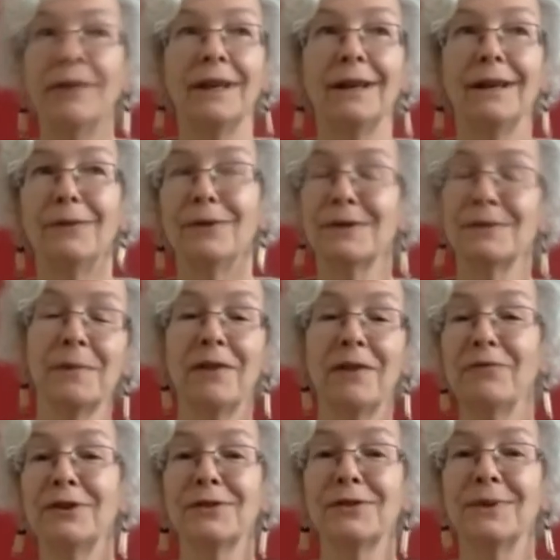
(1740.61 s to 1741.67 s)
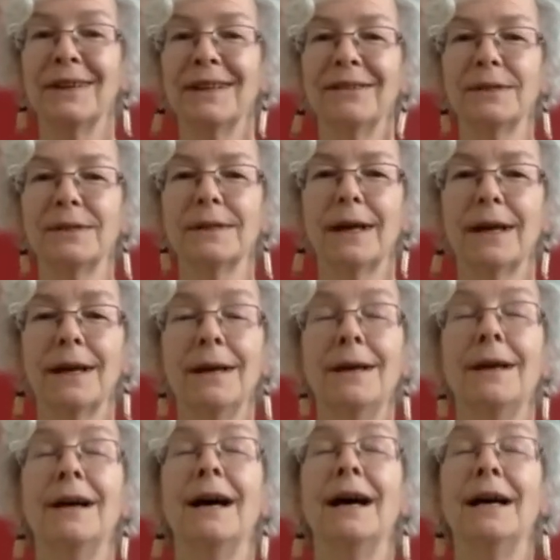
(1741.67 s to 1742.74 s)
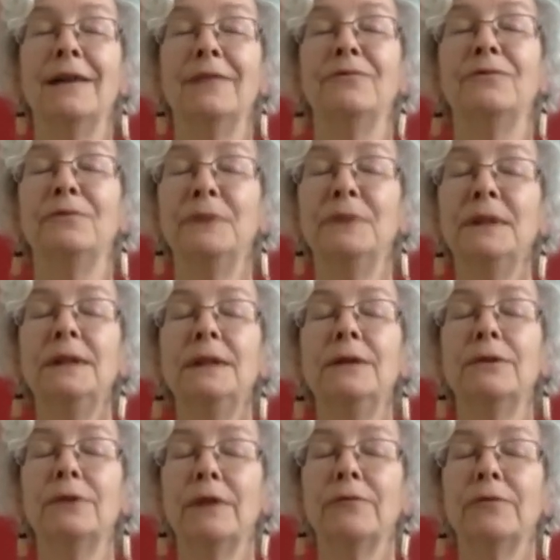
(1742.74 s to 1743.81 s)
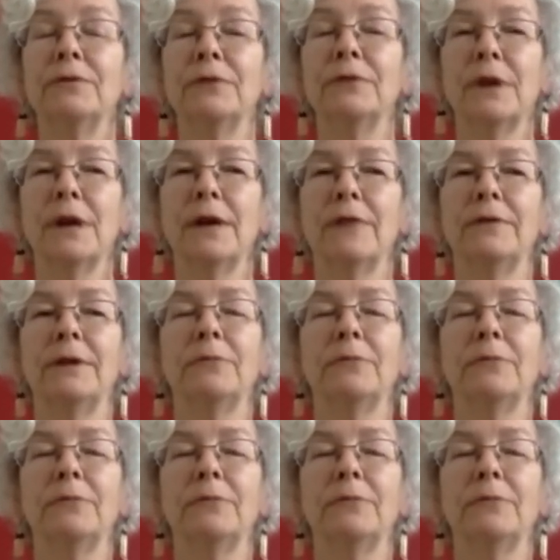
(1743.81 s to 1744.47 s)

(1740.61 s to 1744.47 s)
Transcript: was my first one. It was like, I am really grateful for coffee.